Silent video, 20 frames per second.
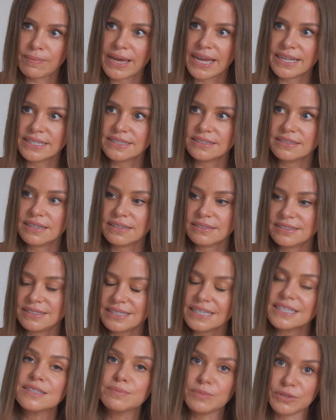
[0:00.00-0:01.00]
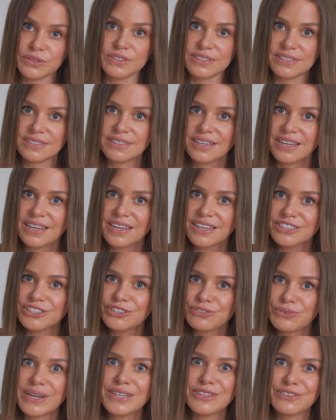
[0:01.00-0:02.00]
I had six months
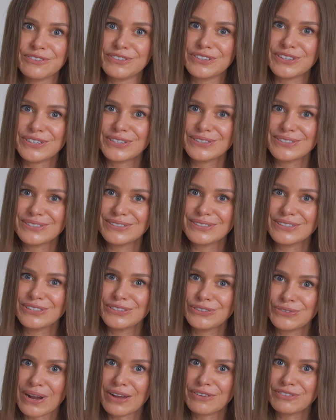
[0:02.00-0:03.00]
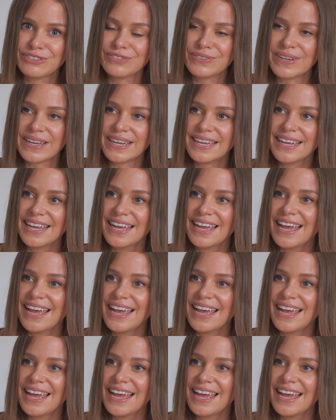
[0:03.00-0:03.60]
to write the first draft of it.